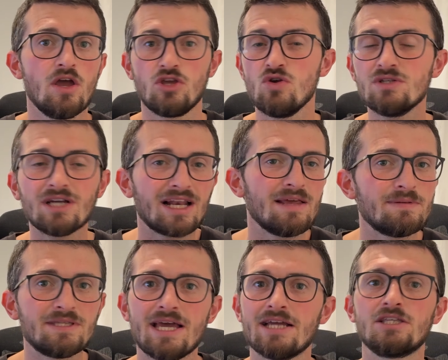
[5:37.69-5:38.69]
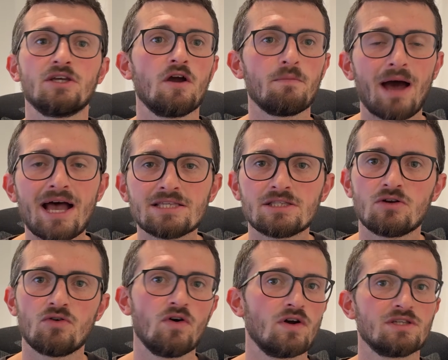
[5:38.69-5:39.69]
Use a clip stick to go past the
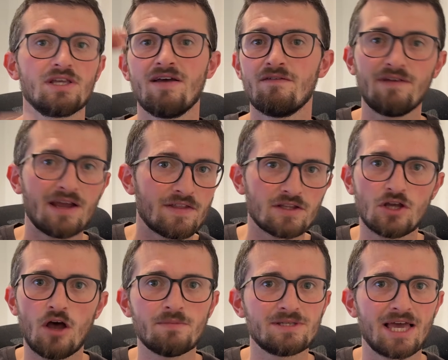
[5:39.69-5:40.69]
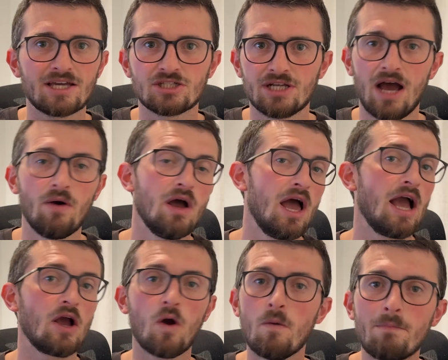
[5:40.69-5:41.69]
crux, figure the top section out,
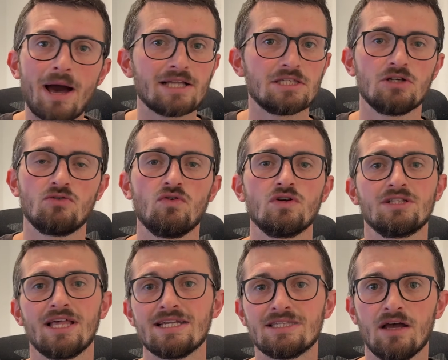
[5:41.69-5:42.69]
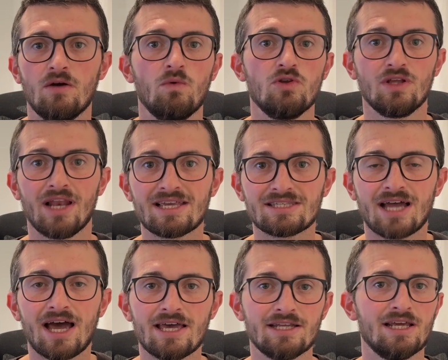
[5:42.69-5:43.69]
and come back to the crux later when you're less
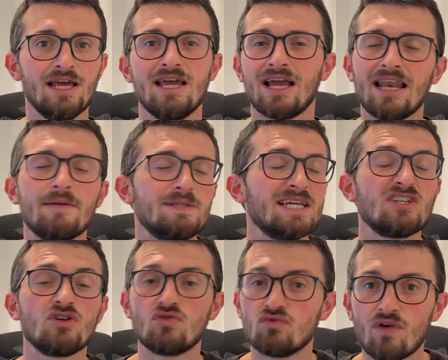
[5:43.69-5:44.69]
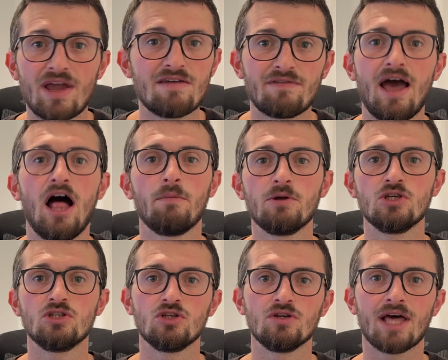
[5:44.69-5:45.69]
tired. Clip sticks are great for helping you
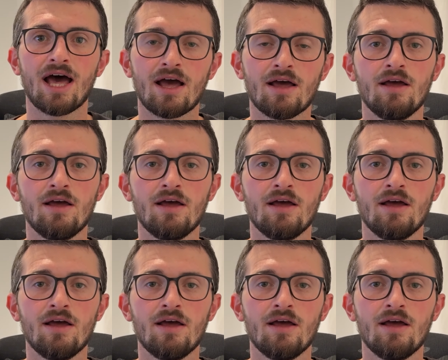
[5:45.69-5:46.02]
do that.